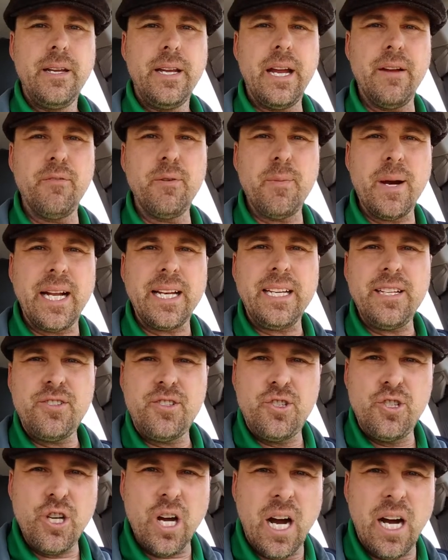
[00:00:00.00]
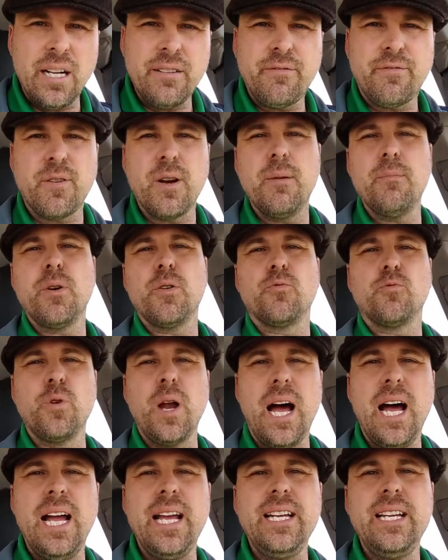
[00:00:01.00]
Hey everybody, it's John from
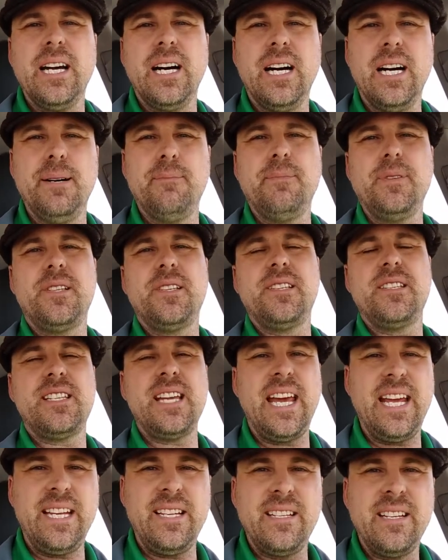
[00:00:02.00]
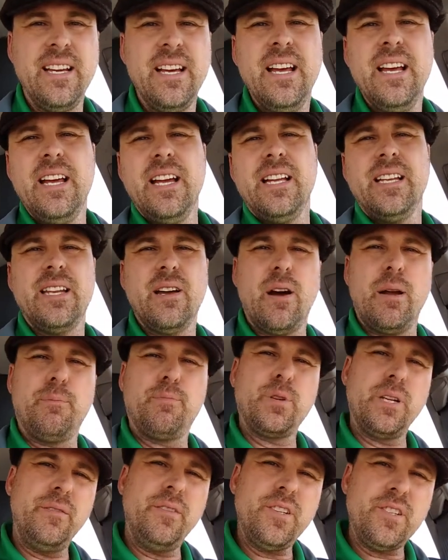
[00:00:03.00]
Ride Upstate. Now, I
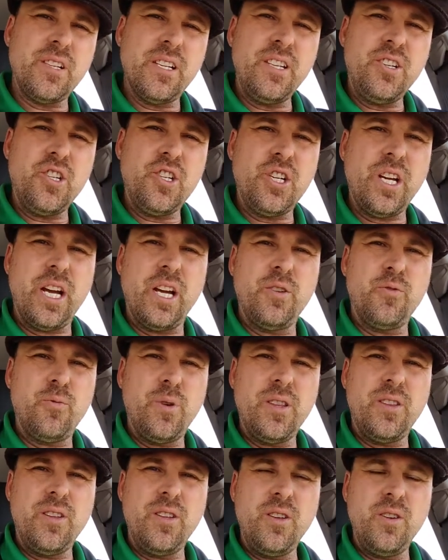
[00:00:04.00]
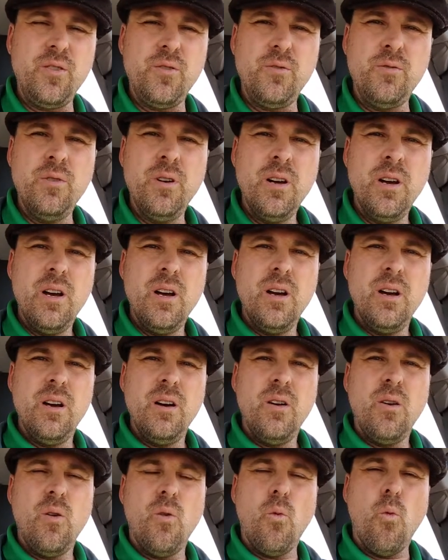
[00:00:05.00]
previously shared with you
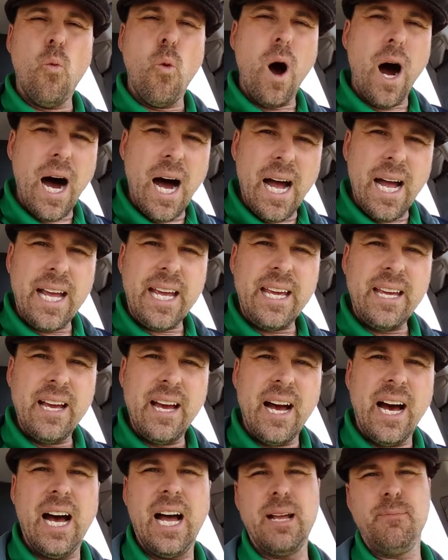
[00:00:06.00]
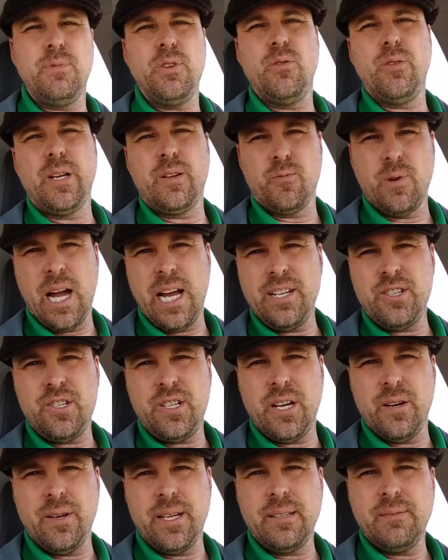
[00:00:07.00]
why I'm doing ride
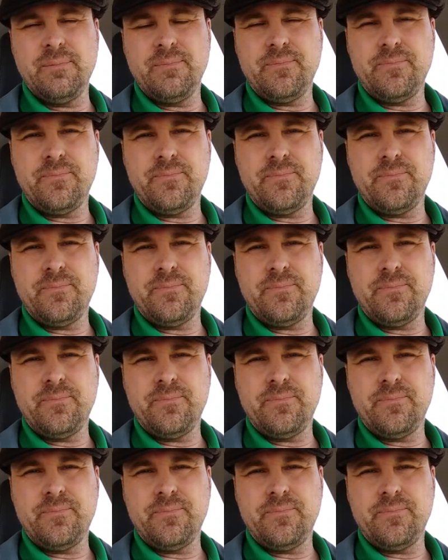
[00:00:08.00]
sharing.